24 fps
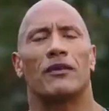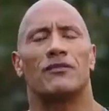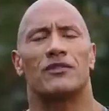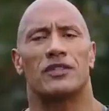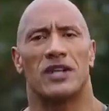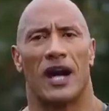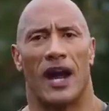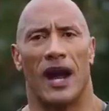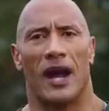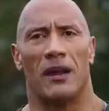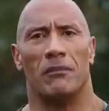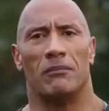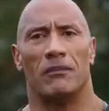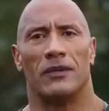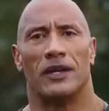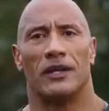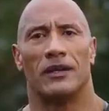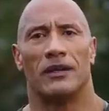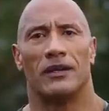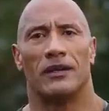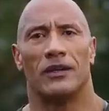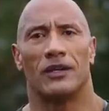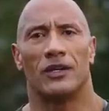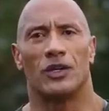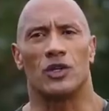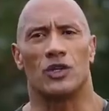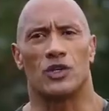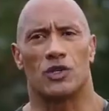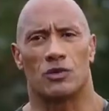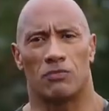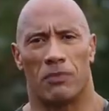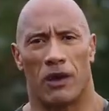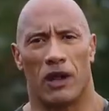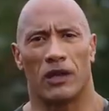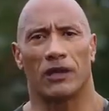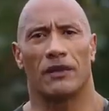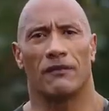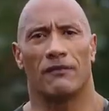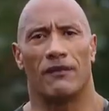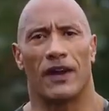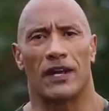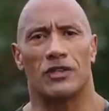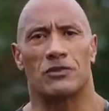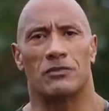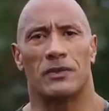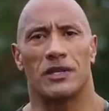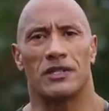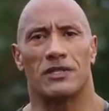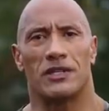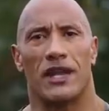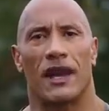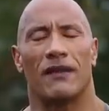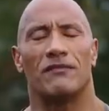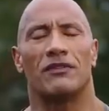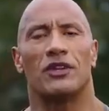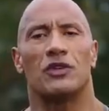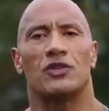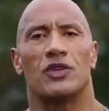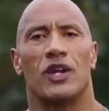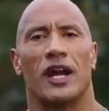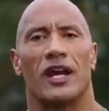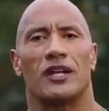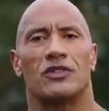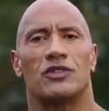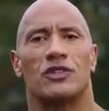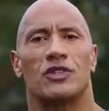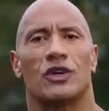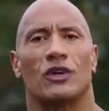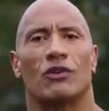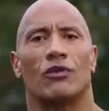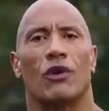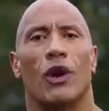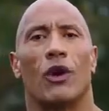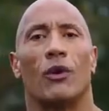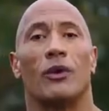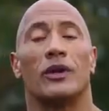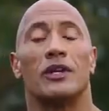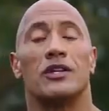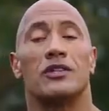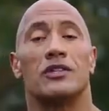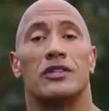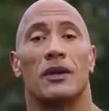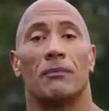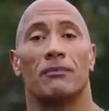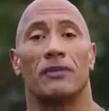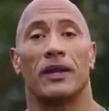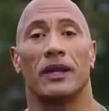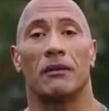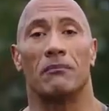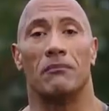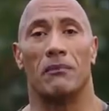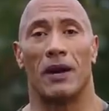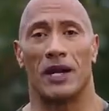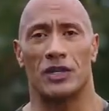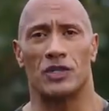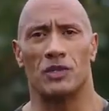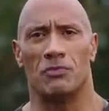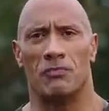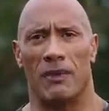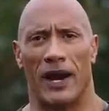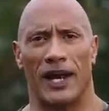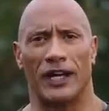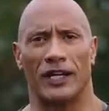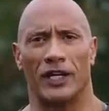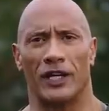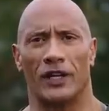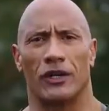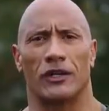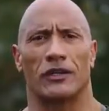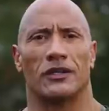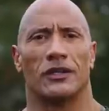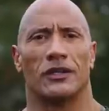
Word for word: of time, your small investments have the chance to grow into something much mightier.